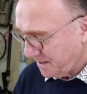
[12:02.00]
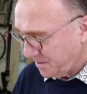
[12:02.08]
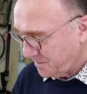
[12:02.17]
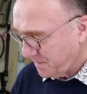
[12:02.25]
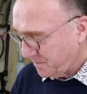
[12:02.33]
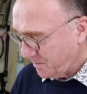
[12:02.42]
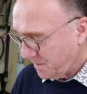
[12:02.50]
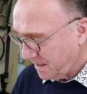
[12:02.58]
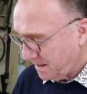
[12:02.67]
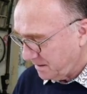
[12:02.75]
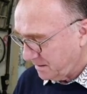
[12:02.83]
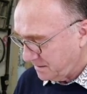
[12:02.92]
terribly
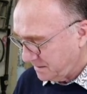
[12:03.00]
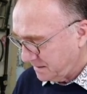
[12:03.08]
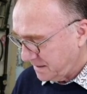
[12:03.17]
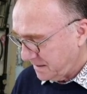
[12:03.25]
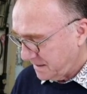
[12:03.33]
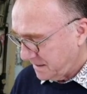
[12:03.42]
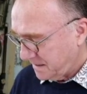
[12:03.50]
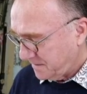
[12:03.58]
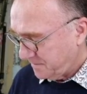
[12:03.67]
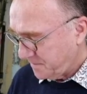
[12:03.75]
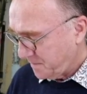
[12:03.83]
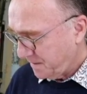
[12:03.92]
well
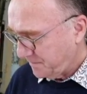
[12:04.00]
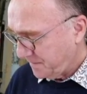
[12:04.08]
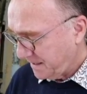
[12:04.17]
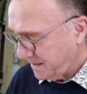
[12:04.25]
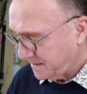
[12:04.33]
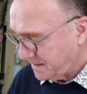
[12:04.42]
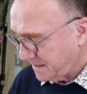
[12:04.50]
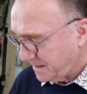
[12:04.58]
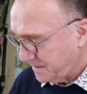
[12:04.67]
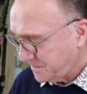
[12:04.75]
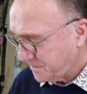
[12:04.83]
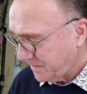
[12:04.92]
from over the other
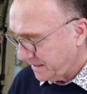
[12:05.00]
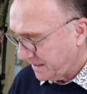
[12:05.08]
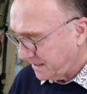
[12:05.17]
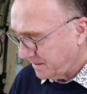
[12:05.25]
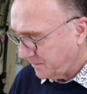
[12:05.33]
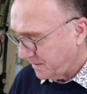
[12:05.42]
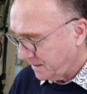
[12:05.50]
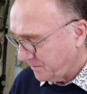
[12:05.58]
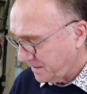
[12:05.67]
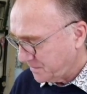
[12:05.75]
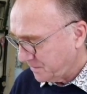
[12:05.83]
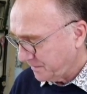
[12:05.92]
side of the street, like where
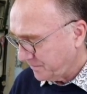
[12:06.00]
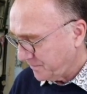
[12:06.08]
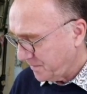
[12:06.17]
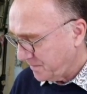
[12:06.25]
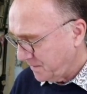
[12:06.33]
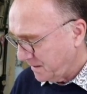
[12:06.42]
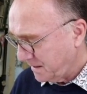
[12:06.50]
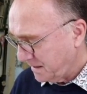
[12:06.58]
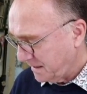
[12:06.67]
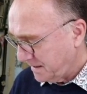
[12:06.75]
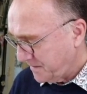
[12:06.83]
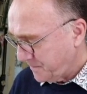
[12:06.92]
we're drawing from.
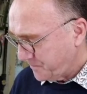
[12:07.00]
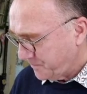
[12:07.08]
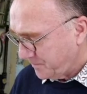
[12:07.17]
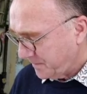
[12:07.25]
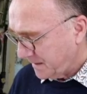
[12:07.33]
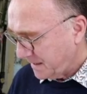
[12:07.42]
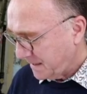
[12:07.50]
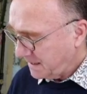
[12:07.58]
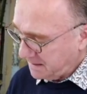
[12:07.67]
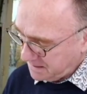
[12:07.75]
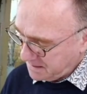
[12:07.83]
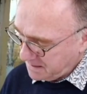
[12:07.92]
And